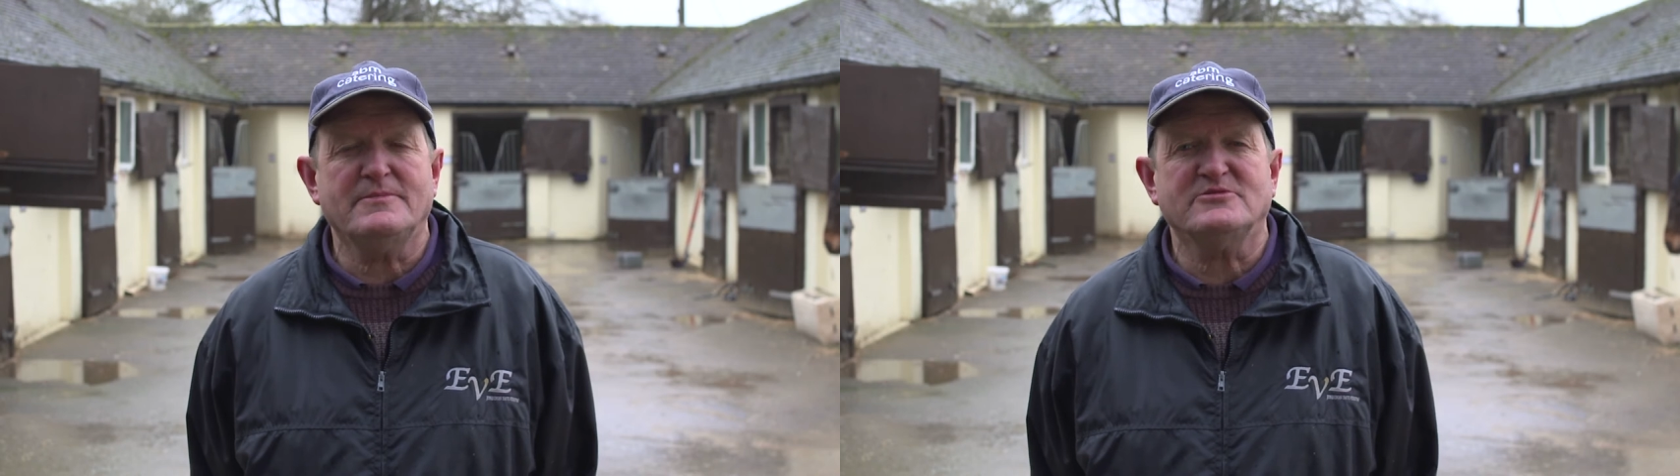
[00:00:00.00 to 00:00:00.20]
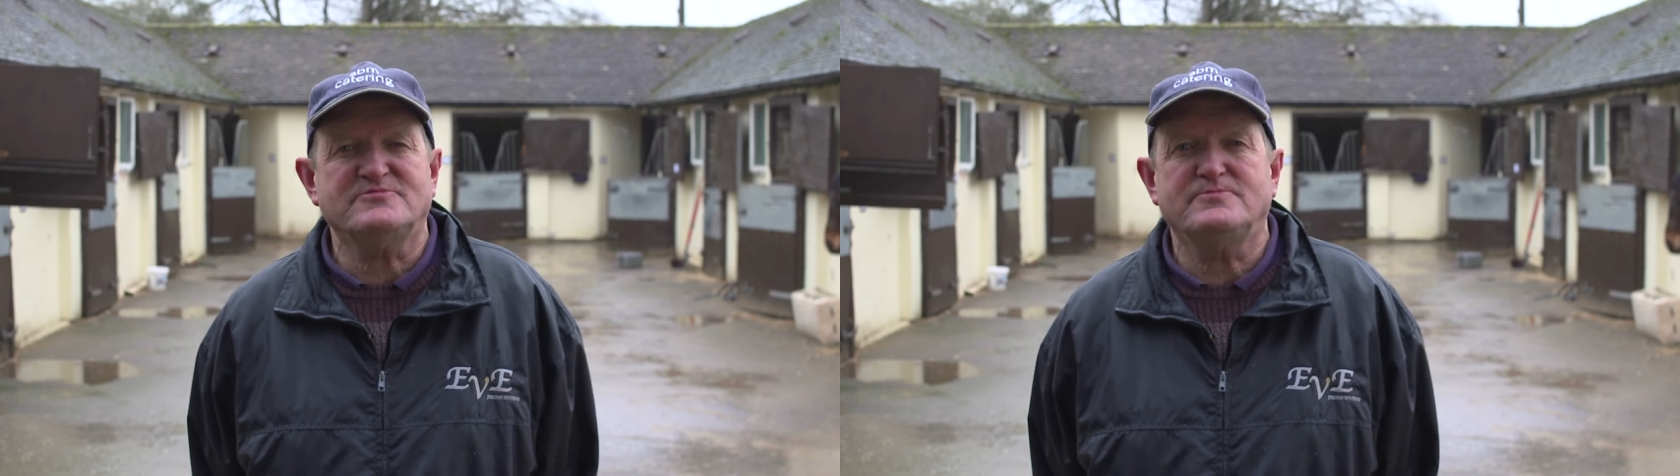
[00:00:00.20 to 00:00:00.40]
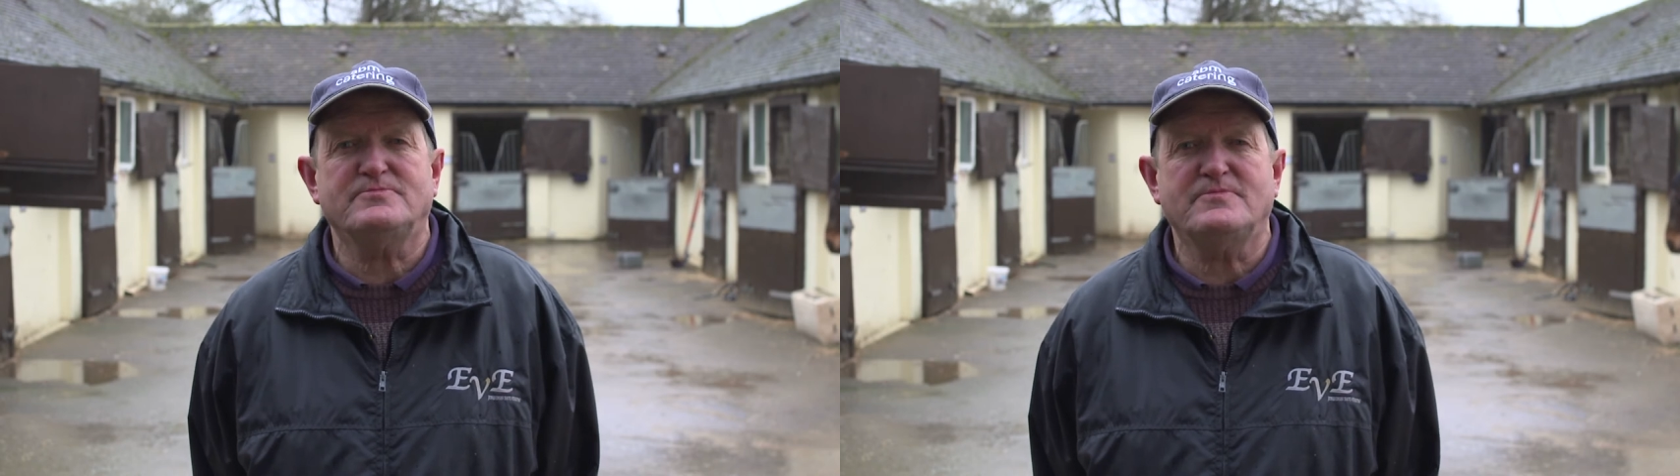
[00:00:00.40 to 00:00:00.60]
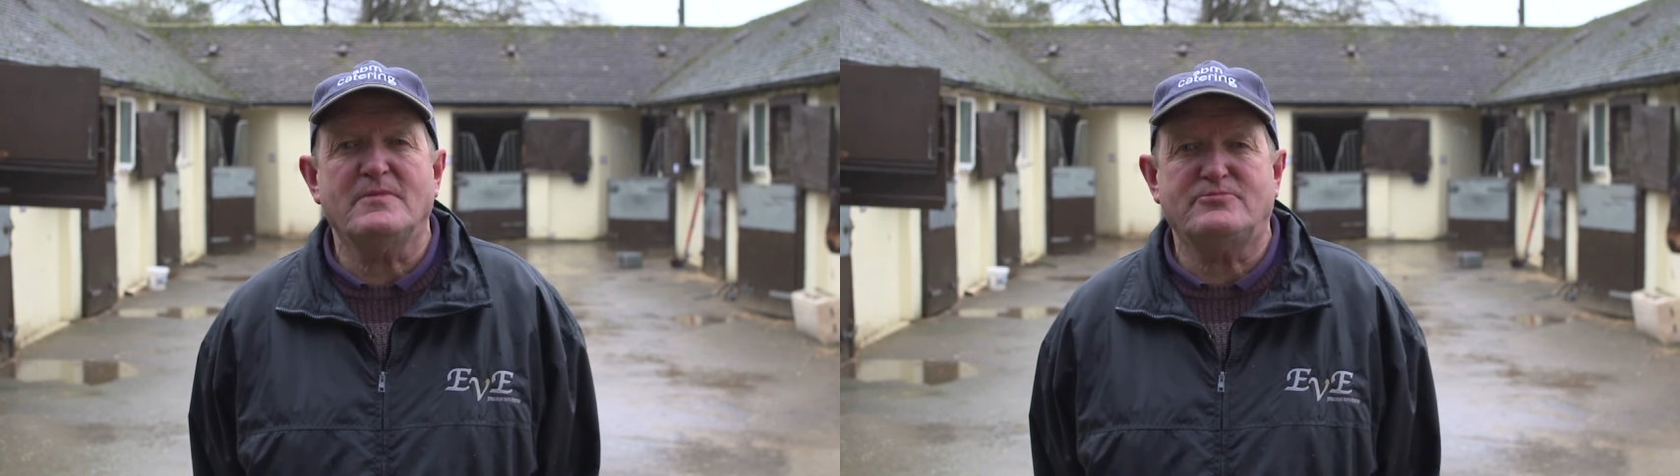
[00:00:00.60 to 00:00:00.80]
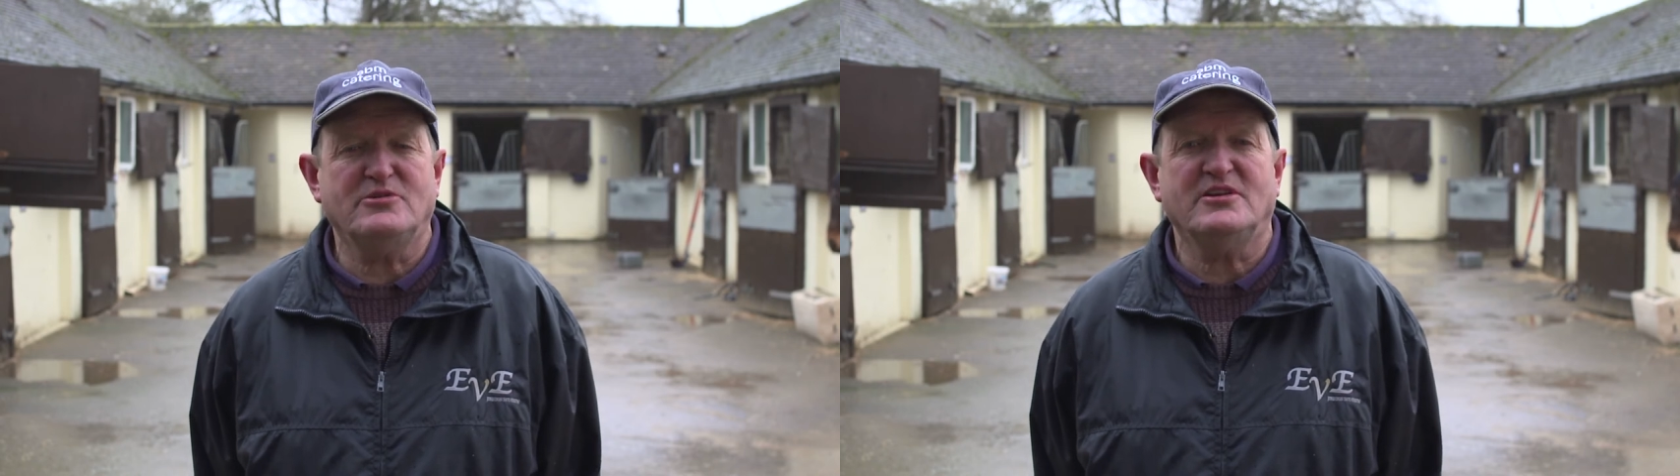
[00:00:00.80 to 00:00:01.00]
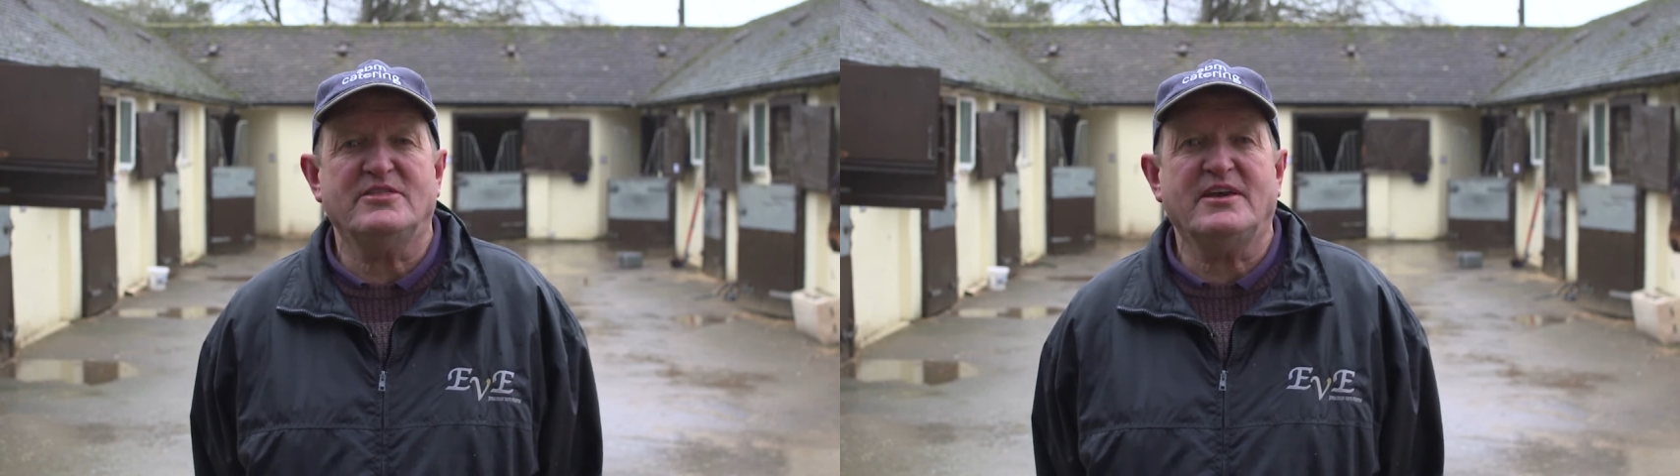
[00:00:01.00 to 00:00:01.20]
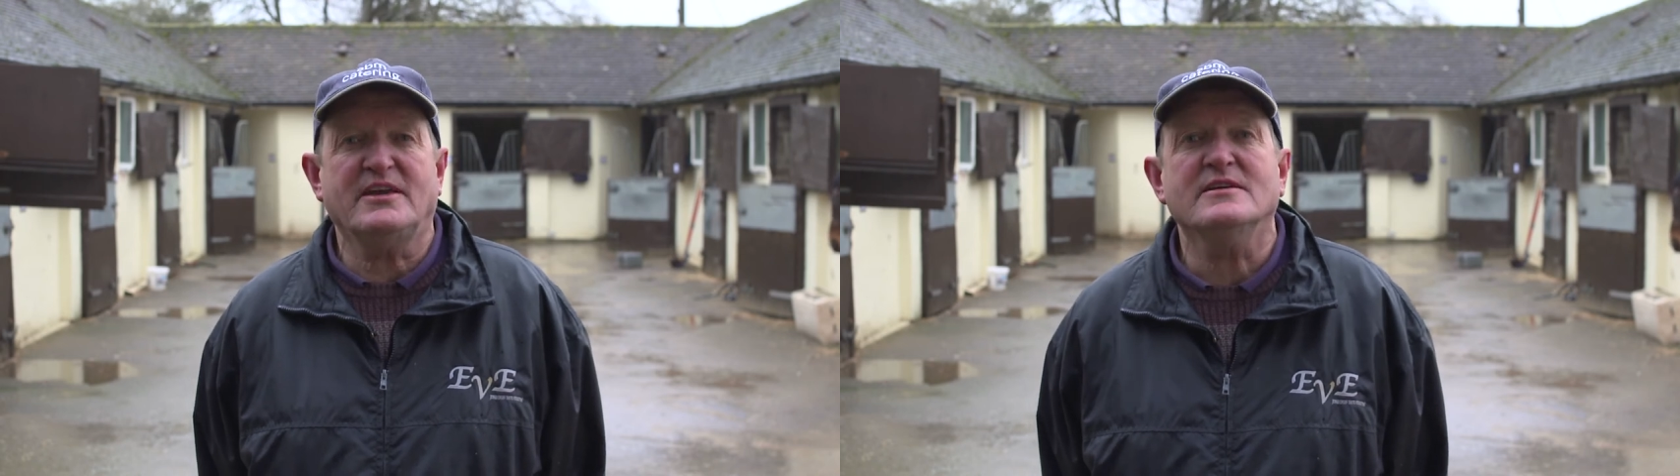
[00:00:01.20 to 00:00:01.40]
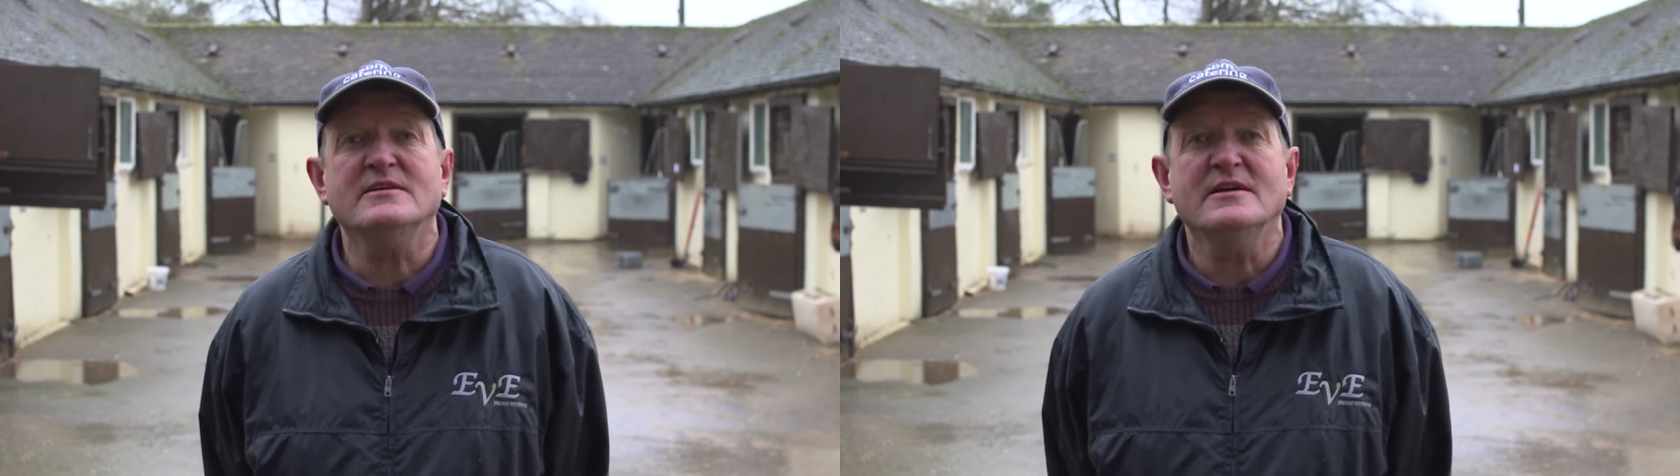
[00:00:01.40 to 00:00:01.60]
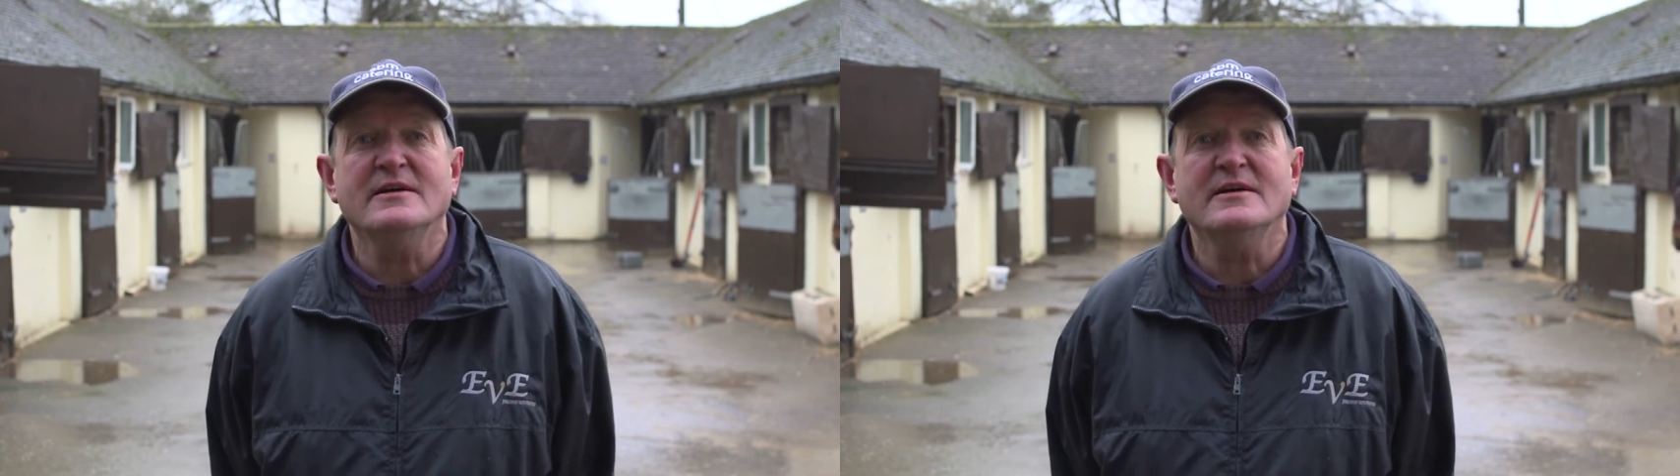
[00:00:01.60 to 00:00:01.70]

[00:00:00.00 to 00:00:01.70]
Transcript: most brilliant thing